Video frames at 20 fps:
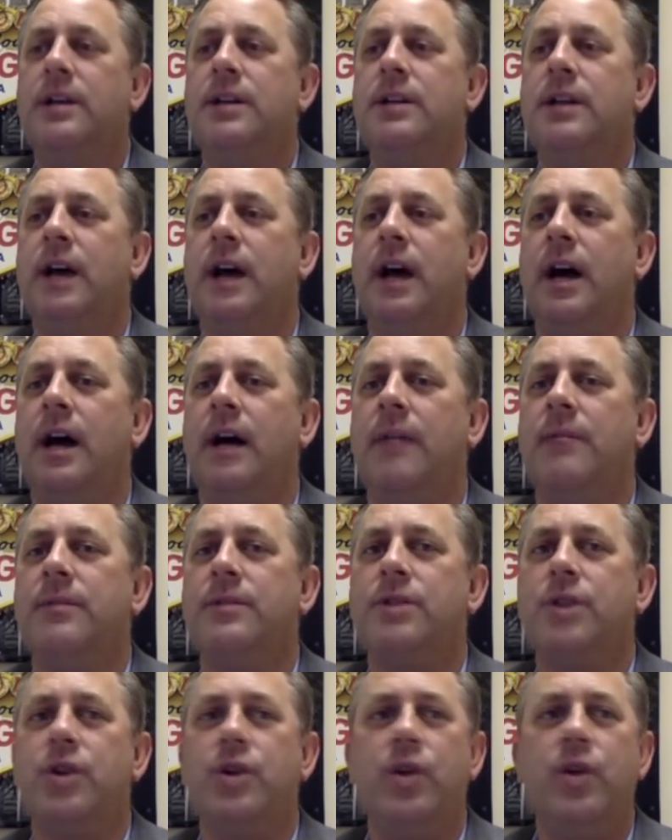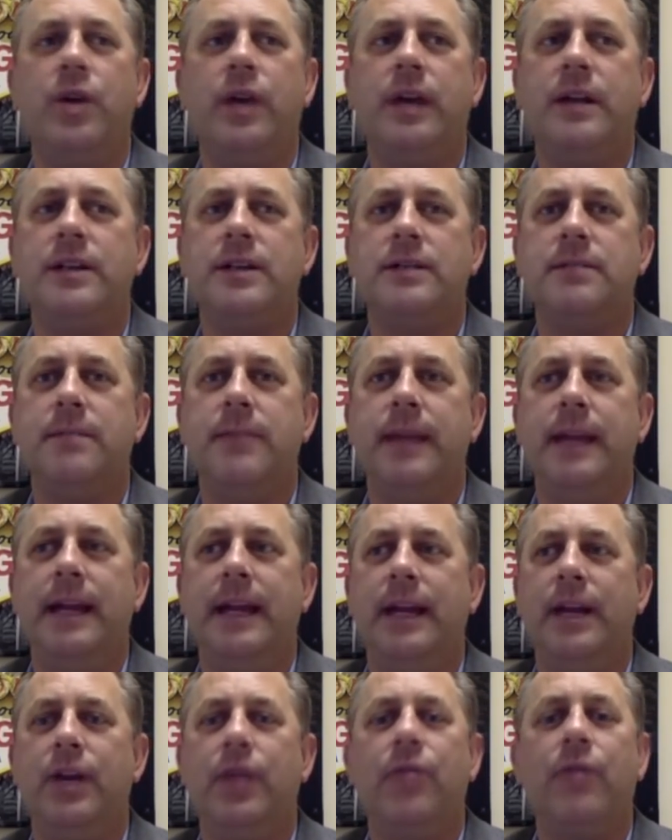So you can just
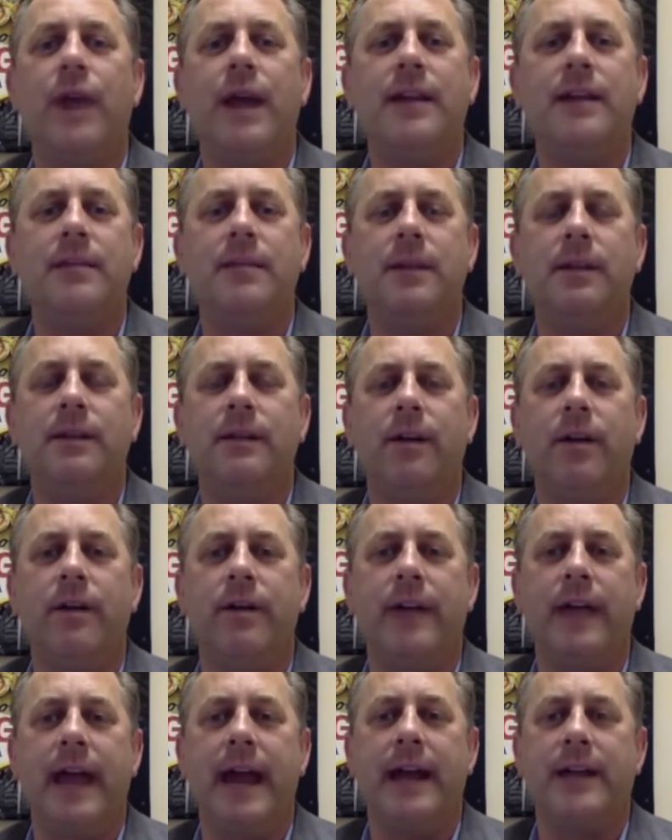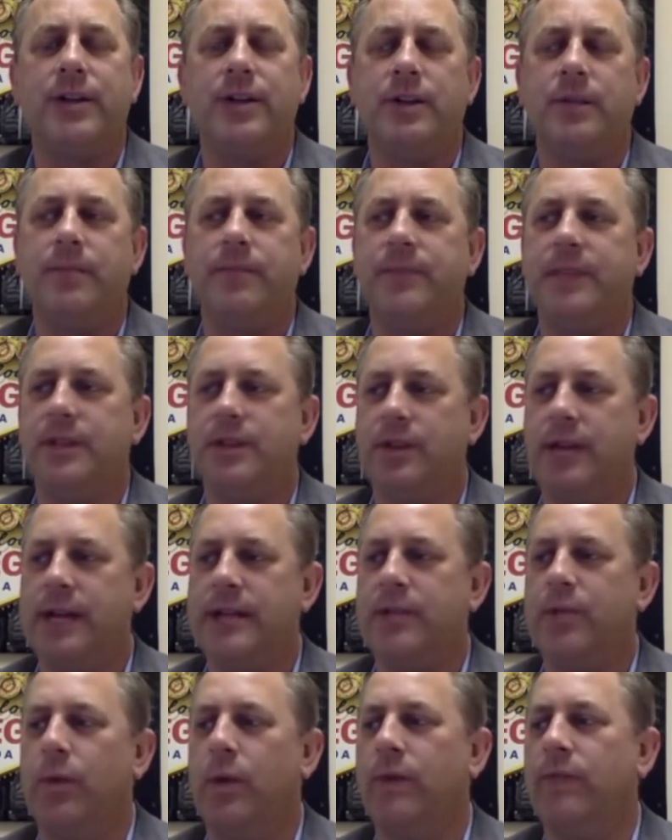you're right in the middle of all the action. So
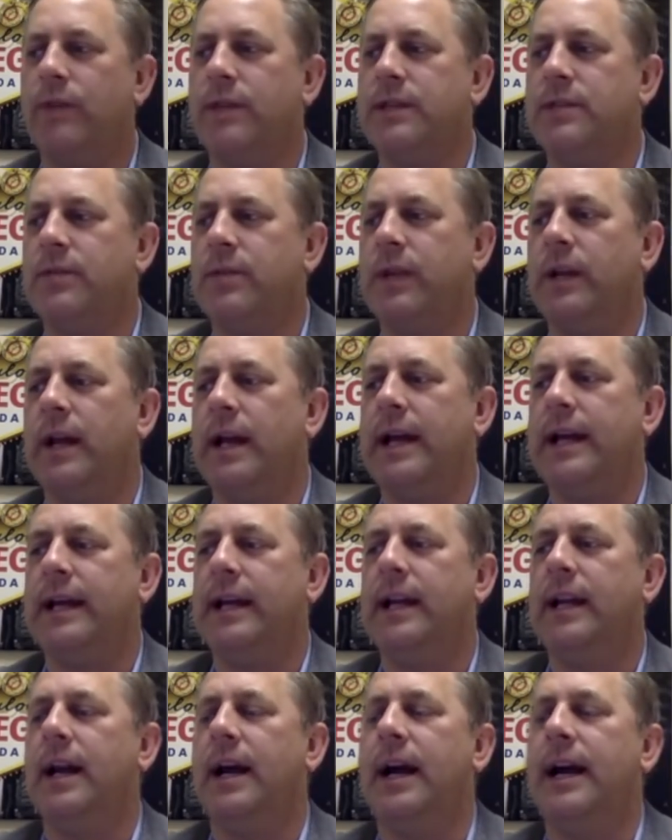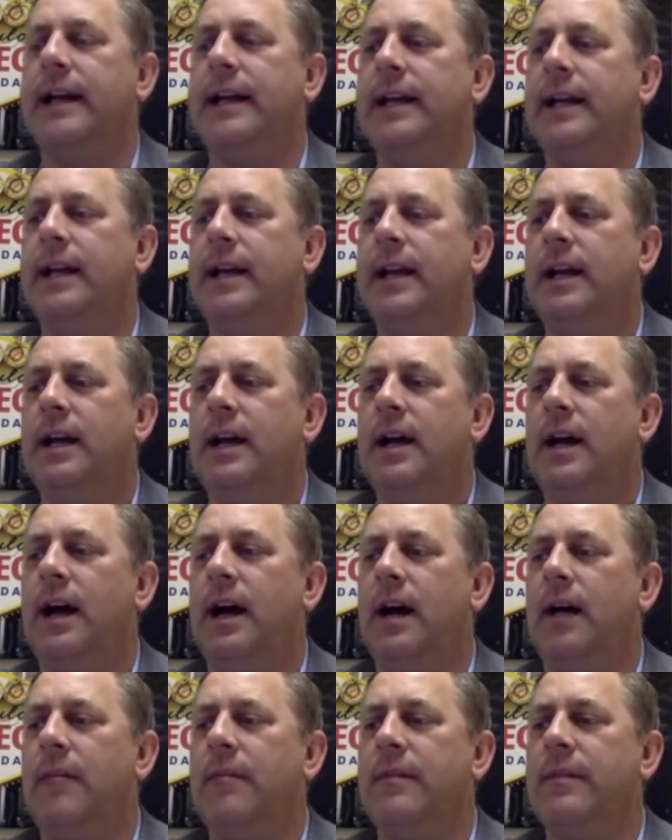that's one reason we like it a lot.
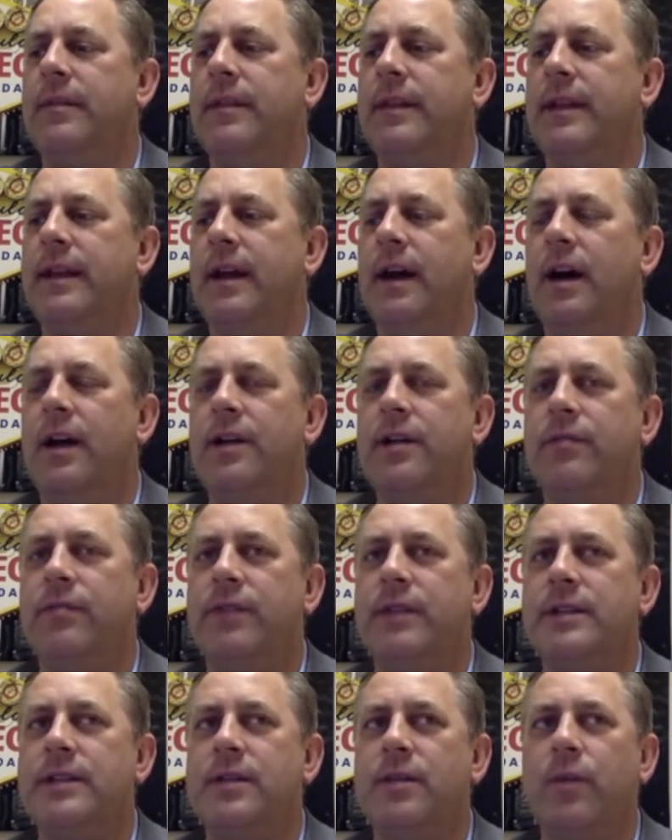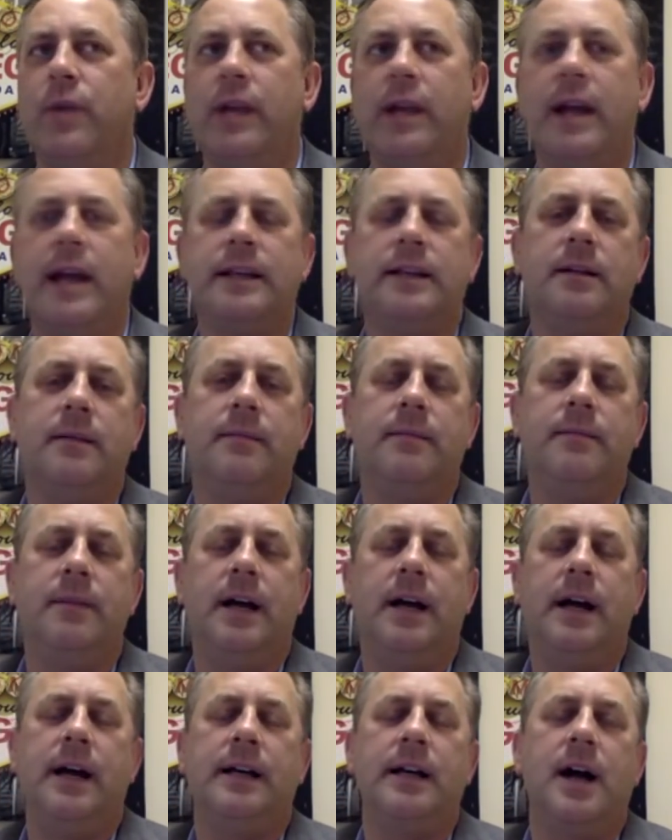The other reason we like the
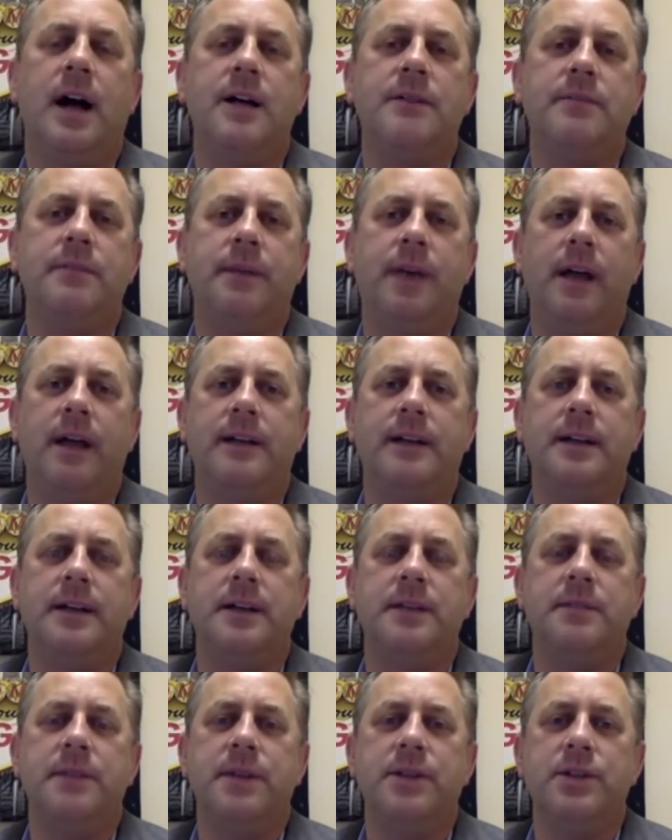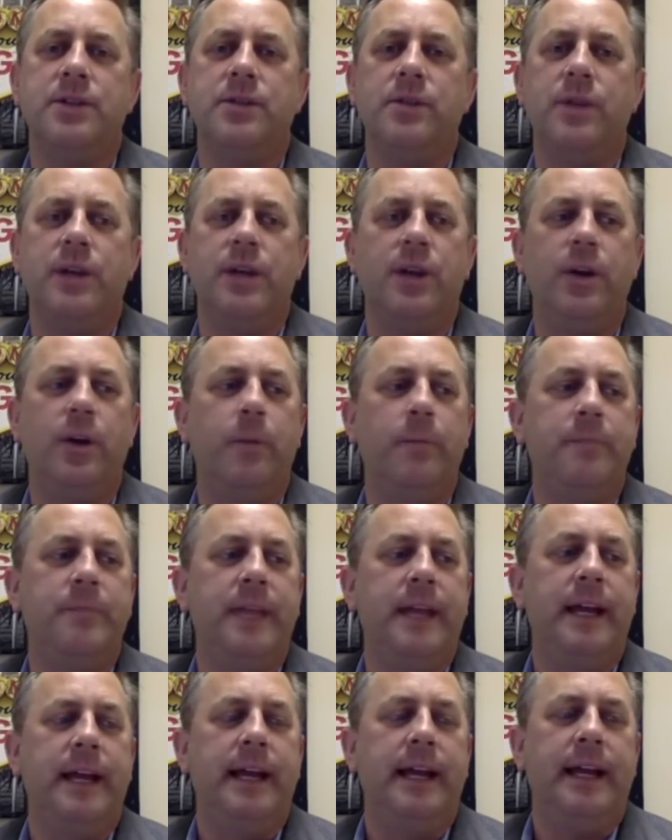Cosmopolitan as much as we do
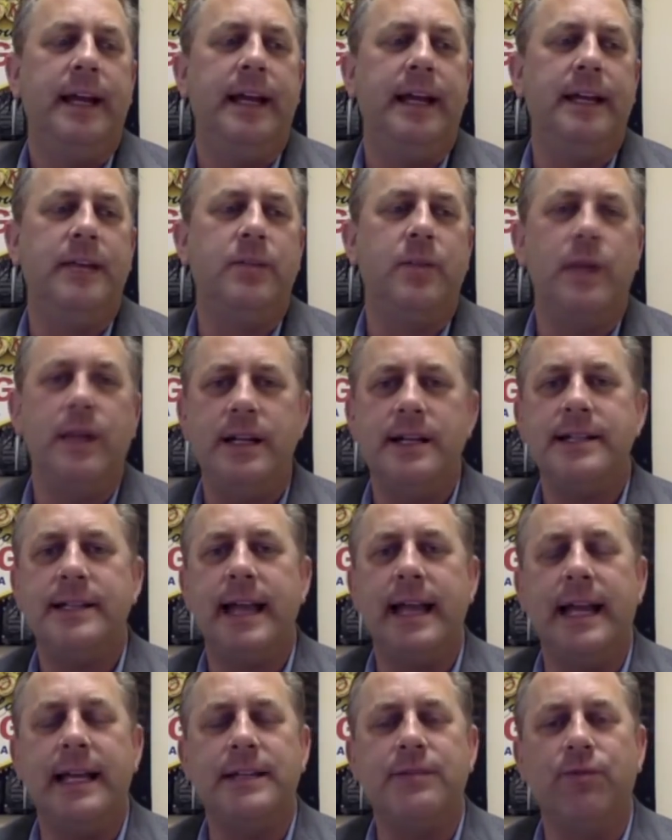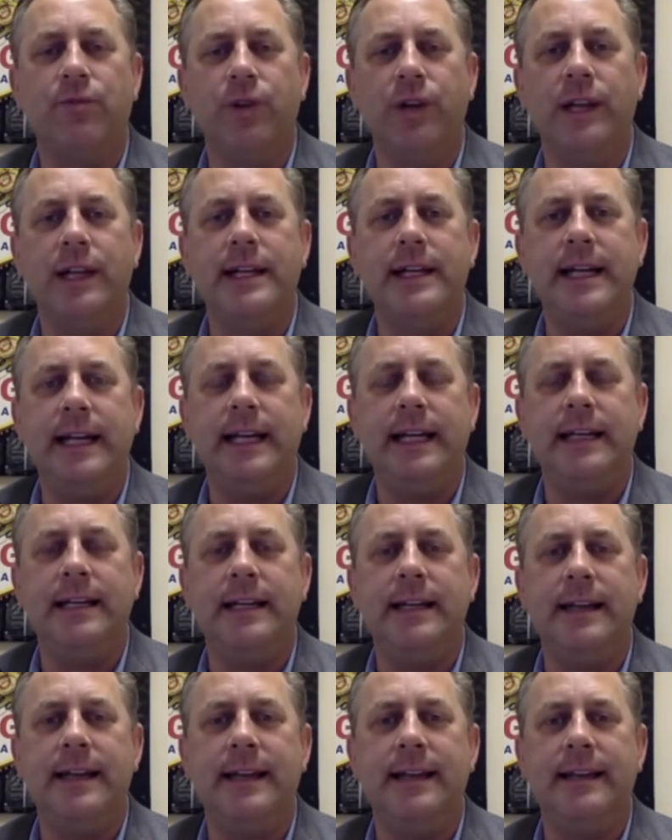is we just think it's really neat
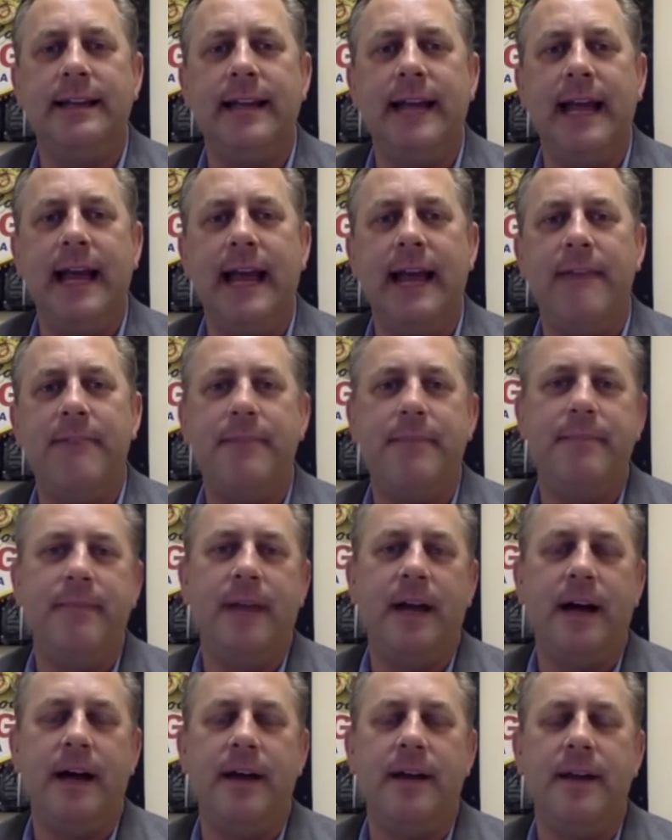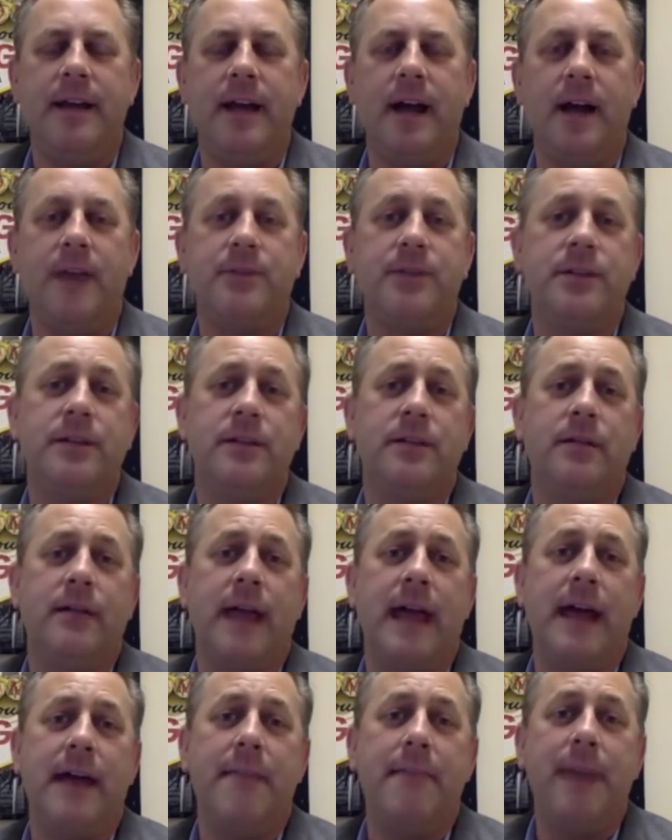that they have the option to
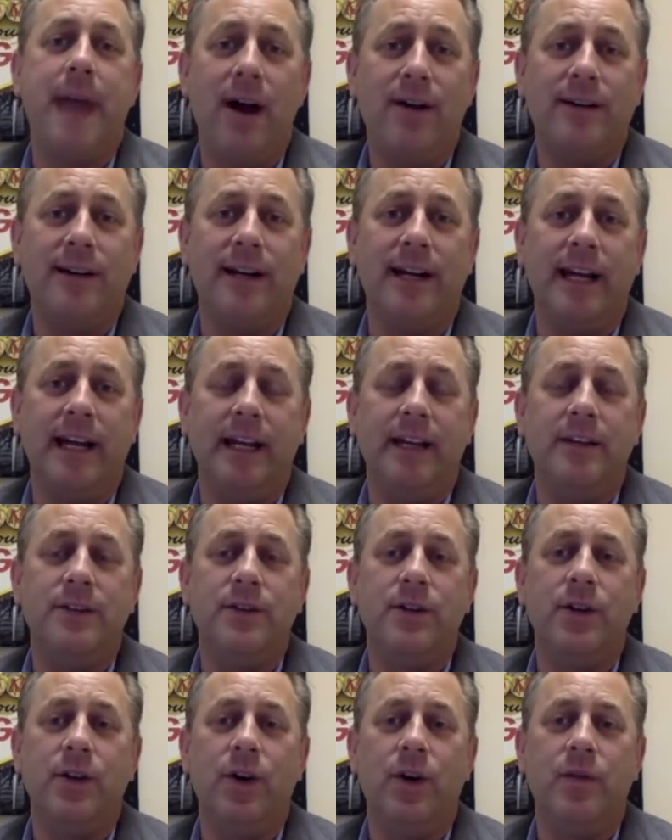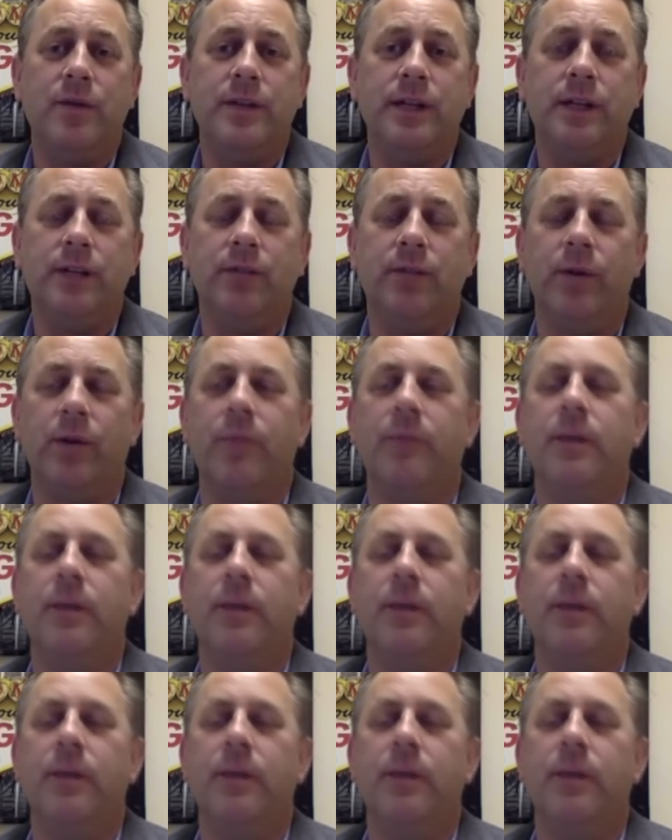add a balcony to your hotel room.